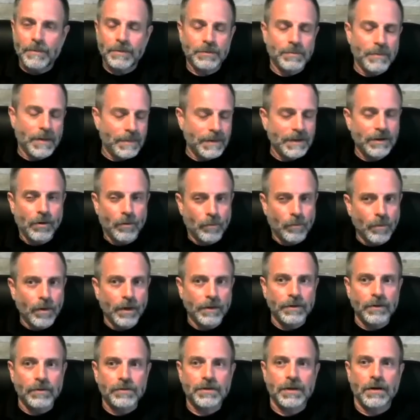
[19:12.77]
maybe don't run
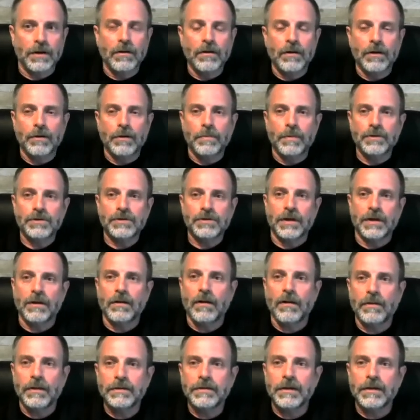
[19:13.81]
those at 100%
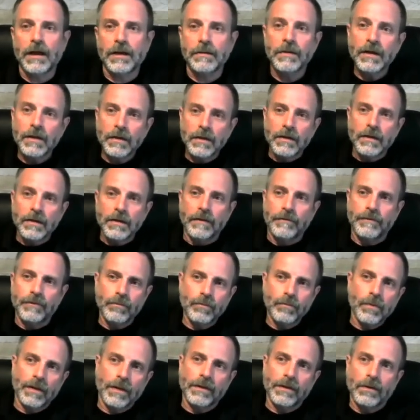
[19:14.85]
all the time. If you
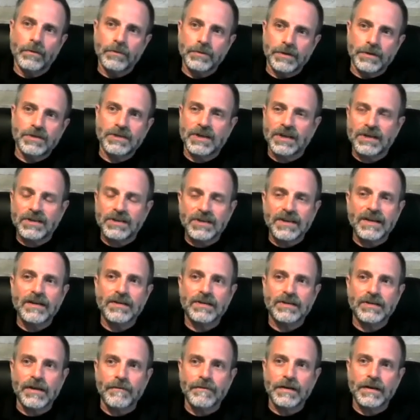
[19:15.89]
run those at 60 to
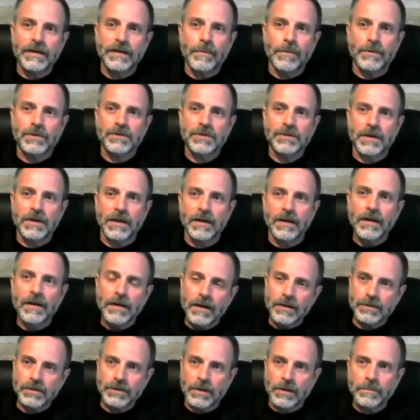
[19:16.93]
70%,
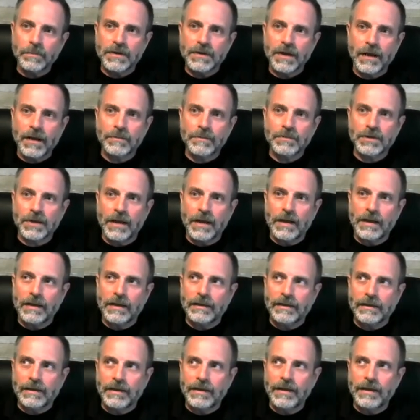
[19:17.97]
sometimes
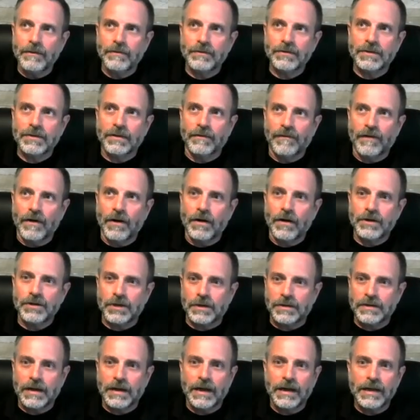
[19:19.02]
it leaves the varnish a
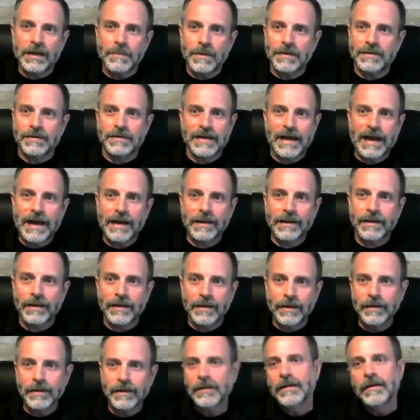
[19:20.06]
tiny bit
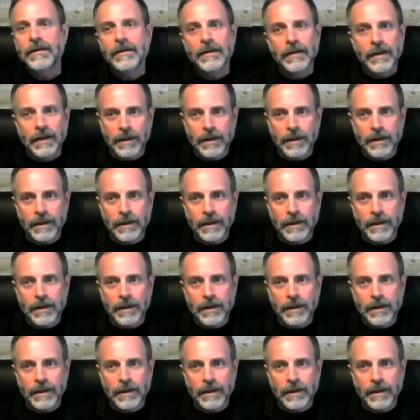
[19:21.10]
tacky, and